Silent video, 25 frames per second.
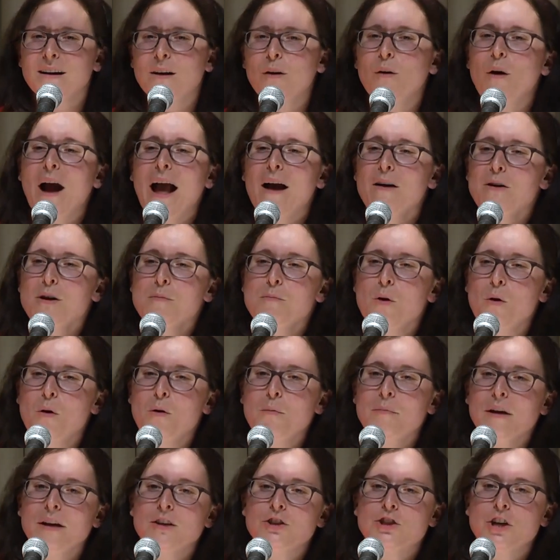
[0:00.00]
how come all
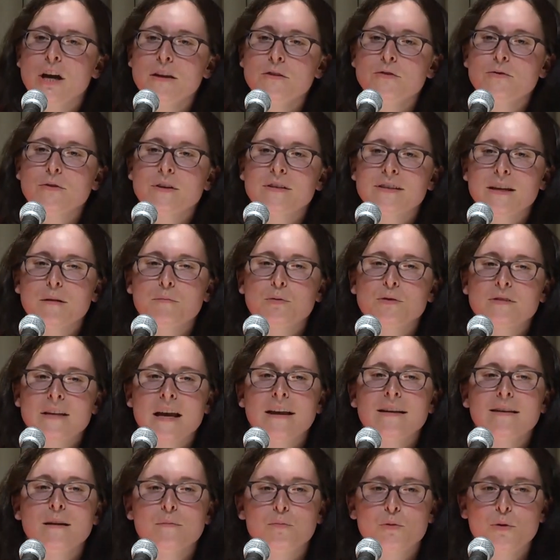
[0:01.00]
my gender examples
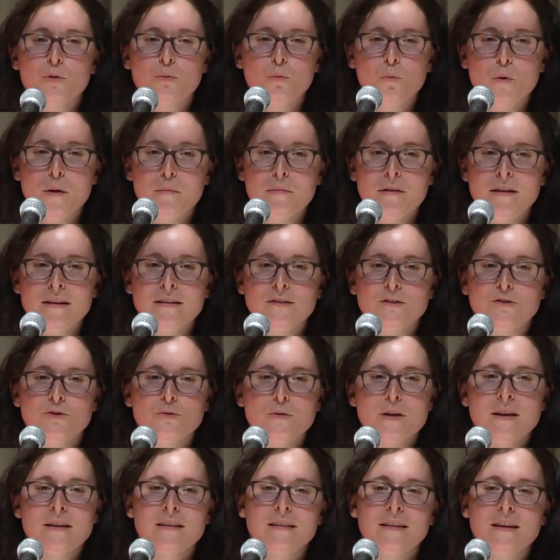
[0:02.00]
end up with women
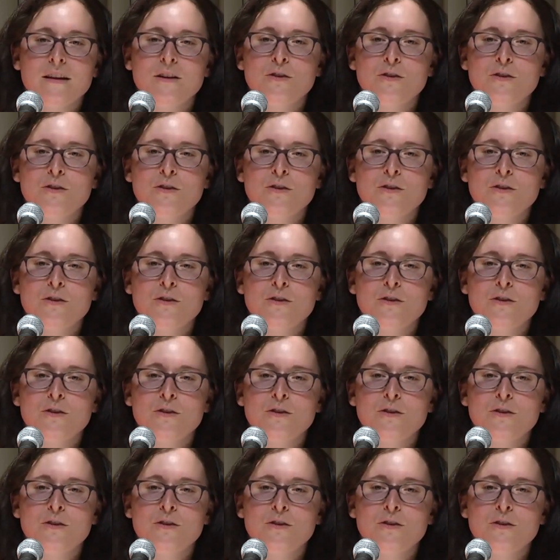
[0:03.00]
doing the